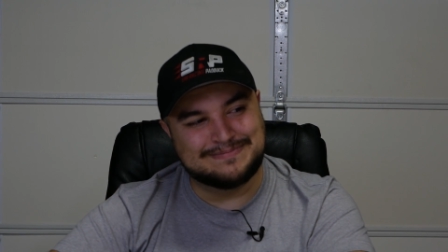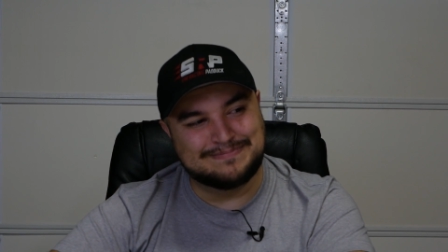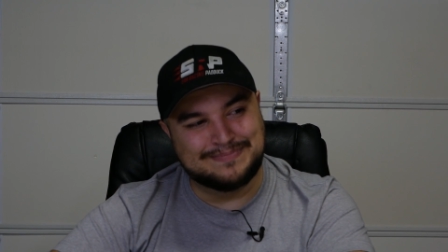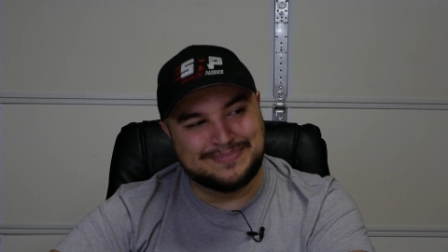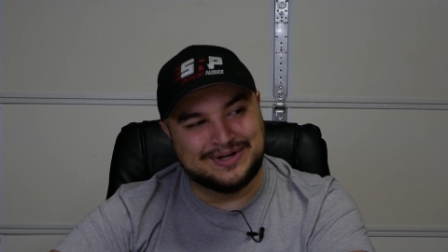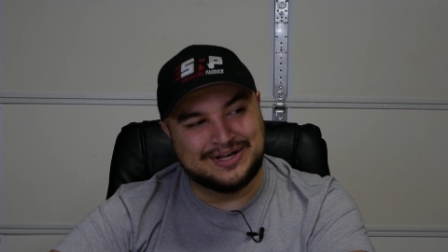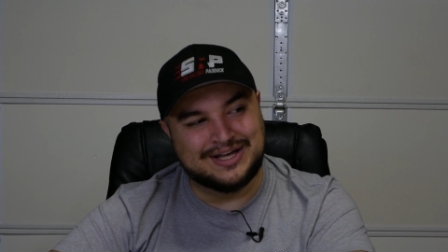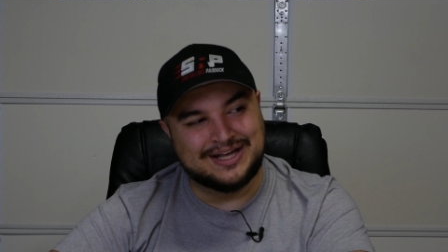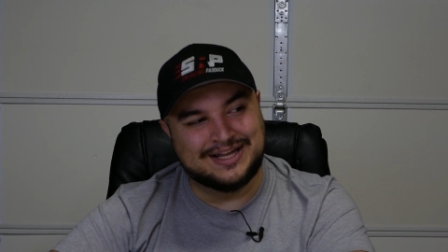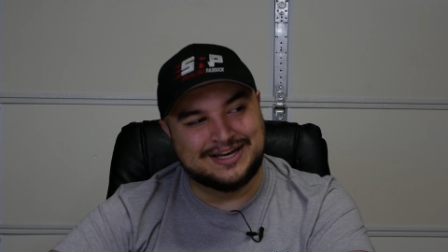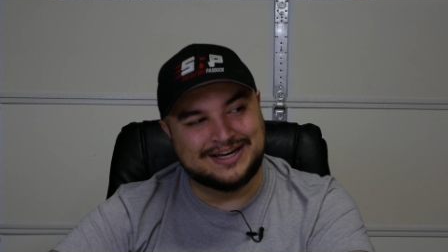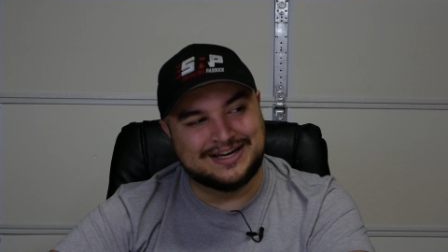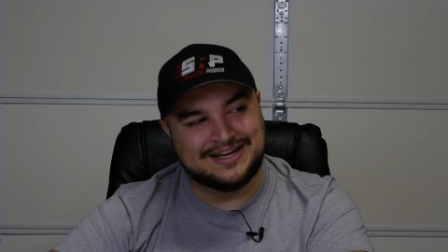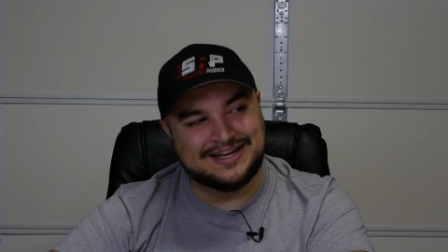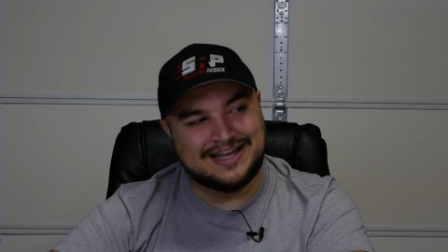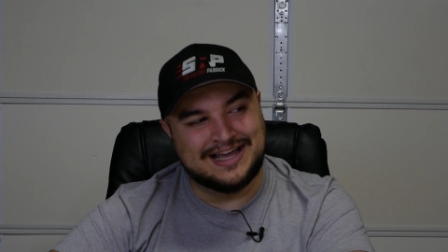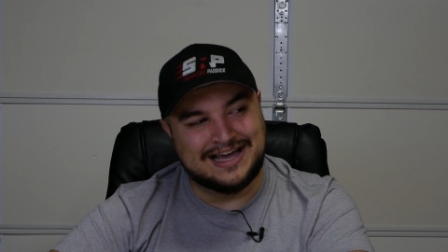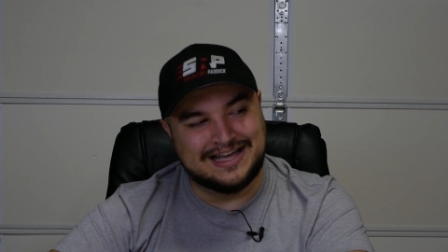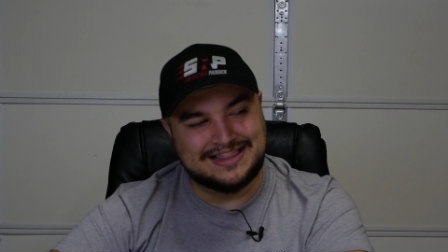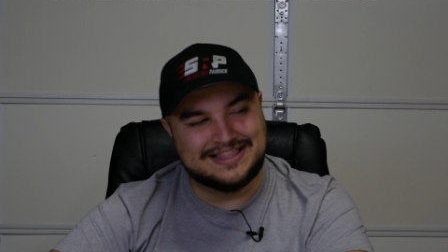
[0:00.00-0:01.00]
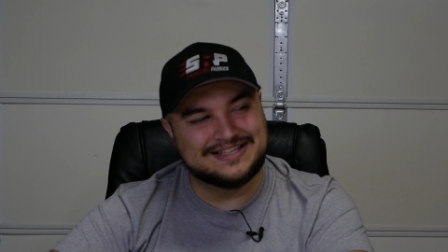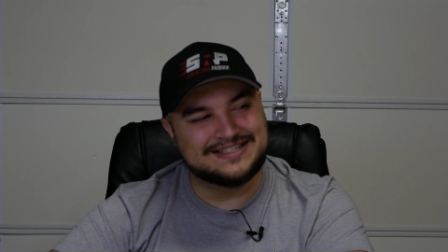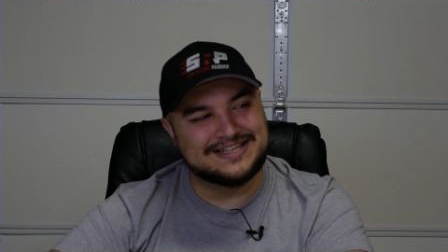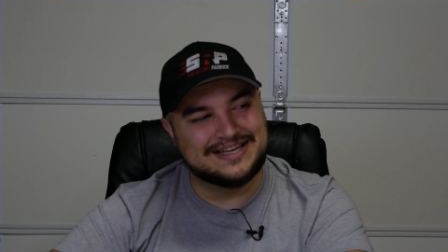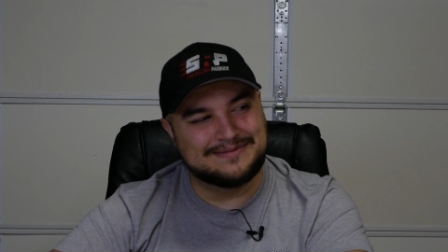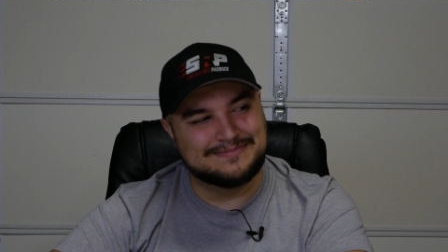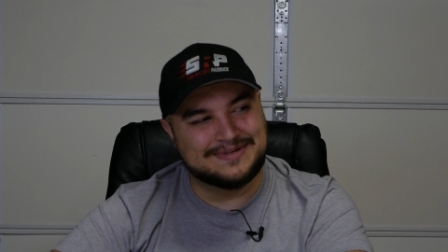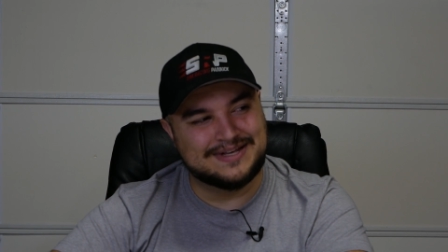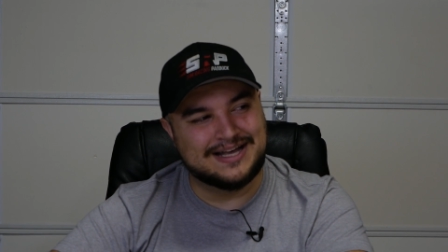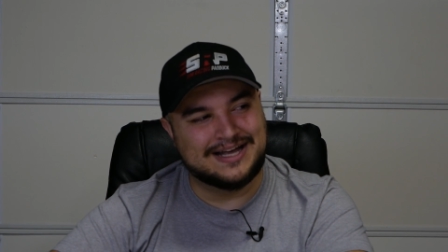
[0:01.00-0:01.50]
But at the
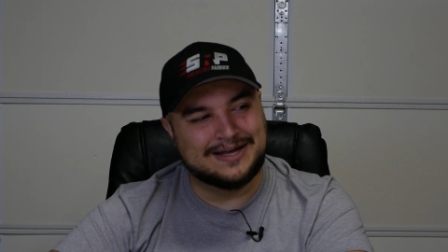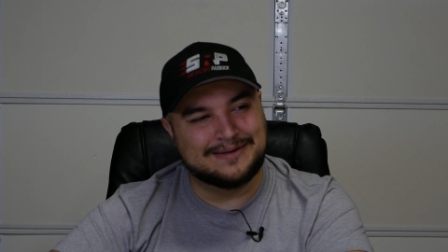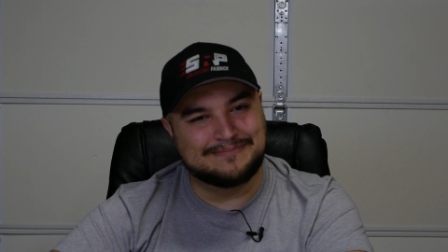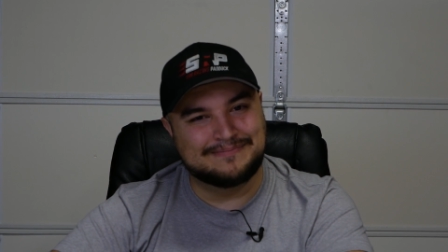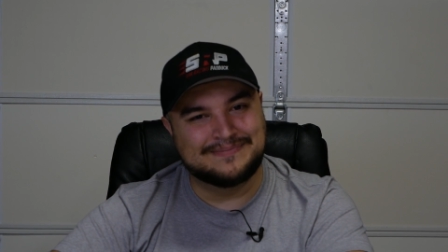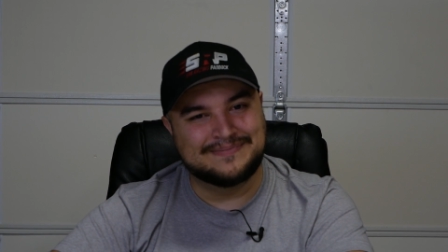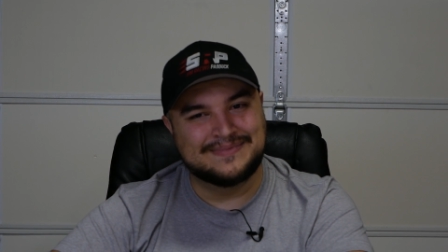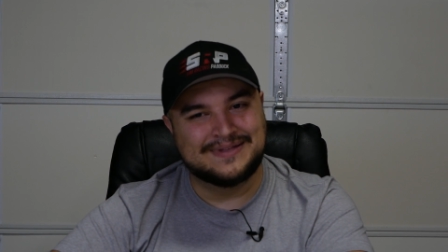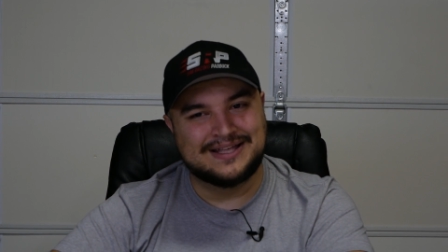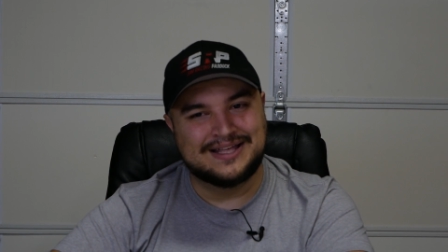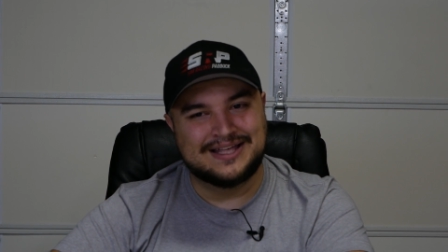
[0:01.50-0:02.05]
same time,